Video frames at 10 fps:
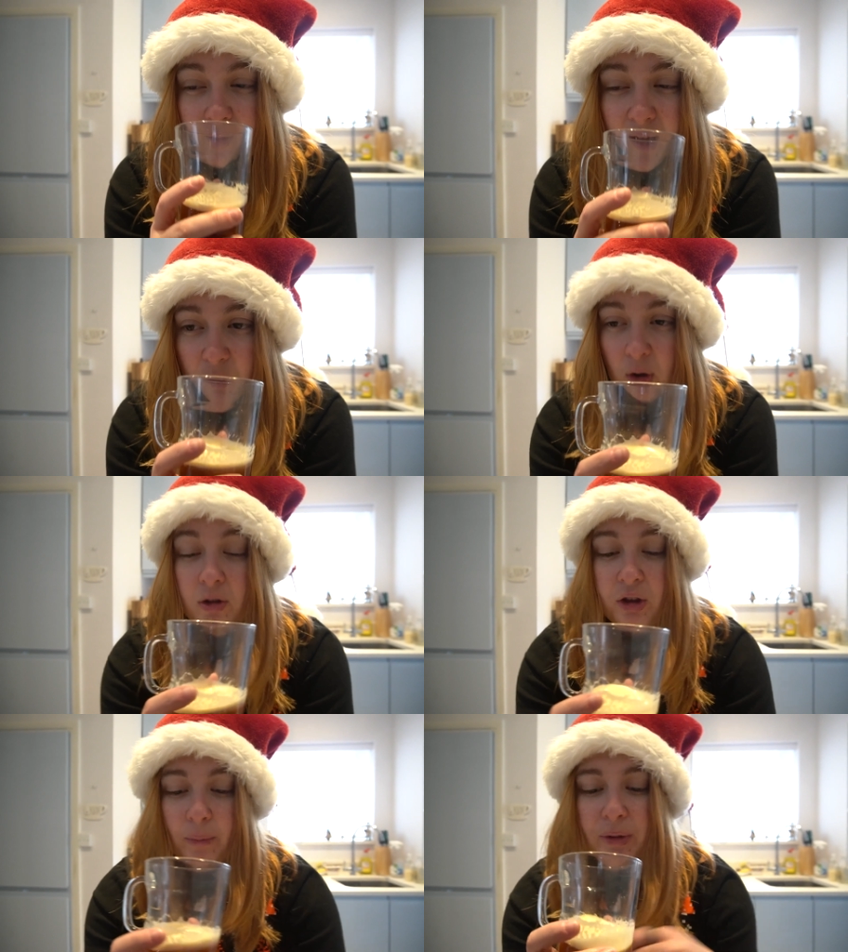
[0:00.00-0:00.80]
It's got
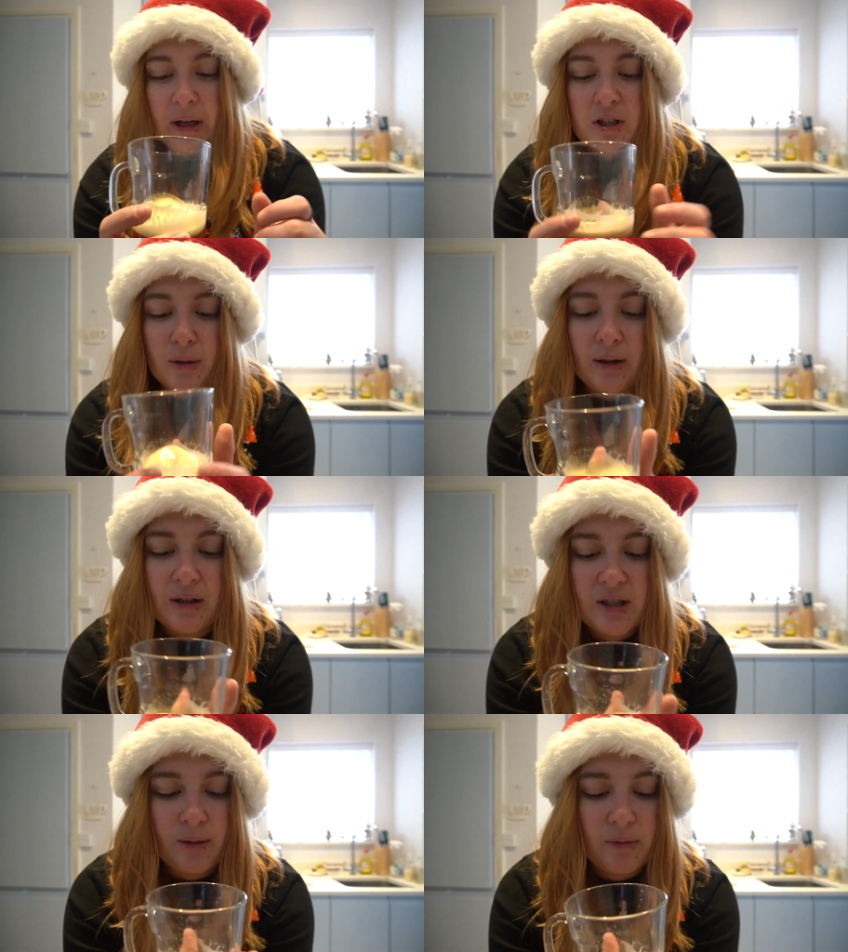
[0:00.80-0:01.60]
something to it.
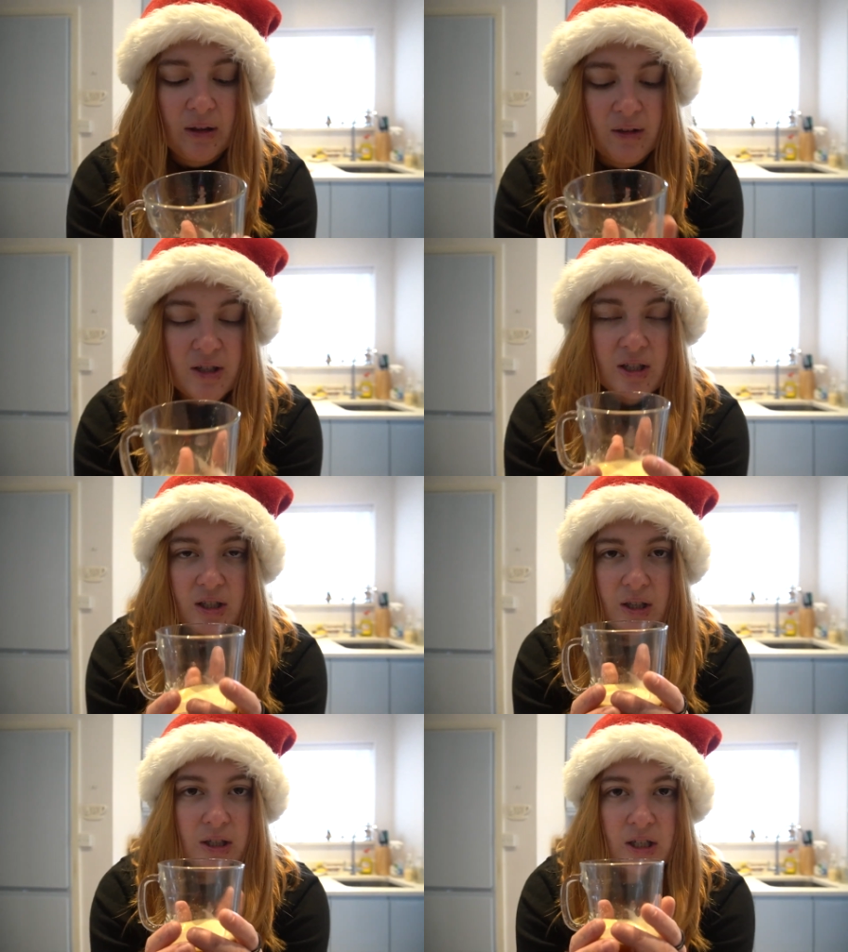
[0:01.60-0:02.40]
There's something. This is